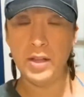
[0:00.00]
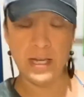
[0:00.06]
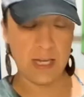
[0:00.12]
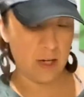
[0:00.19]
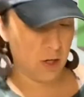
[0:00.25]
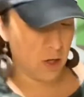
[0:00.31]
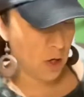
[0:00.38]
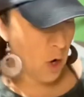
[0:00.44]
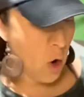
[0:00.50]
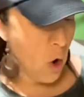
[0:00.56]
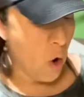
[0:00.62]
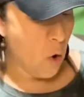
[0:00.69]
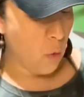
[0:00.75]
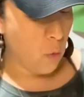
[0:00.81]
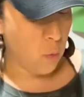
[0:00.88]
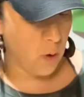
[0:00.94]
here,
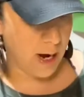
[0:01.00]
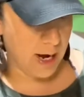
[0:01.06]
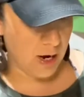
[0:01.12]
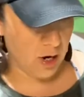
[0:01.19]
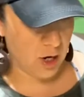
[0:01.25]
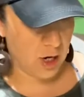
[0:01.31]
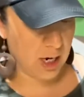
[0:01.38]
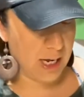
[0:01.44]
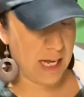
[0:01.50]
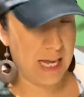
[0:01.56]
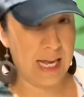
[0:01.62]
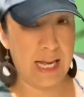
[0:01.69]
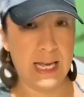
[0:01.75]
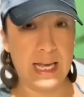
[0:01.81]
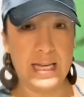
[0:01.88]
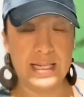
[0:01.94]
where
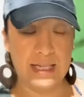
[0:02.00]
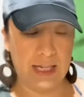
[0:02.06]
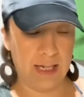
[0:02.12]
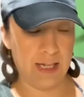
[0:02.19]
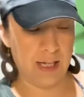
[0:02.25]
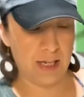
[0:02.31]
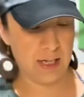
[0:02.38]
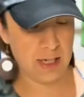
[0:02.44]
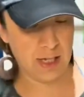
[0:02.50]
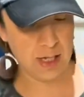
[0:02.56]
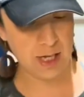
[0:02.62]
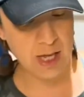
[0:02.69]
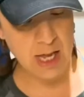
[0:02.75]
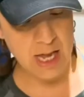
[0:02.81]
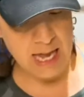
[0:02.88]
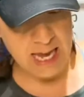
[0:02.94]
if
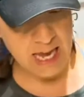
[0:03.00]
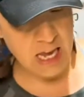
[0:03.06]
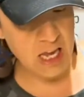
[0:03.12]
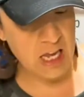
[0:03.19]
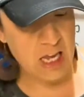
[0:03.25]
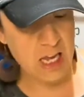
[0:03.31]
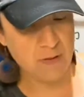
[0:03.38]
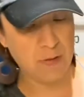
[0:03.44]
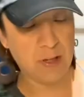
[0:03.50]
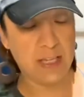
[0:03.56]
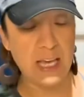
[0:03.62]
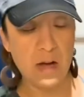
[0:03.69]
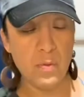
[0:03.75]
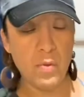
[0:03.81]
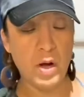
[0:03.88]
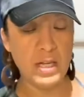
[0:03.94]
you
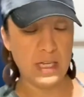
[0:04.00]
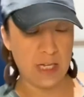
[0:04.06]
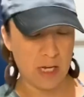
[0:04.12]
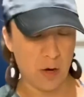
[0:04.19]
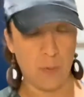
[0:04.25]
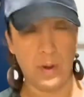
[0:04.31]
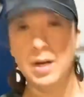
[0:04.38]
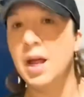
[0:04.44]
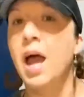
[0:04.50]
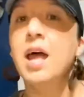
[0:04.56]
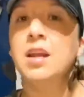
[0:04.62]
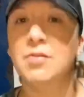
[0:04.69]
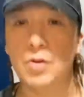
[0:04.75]
get one, you know it. And of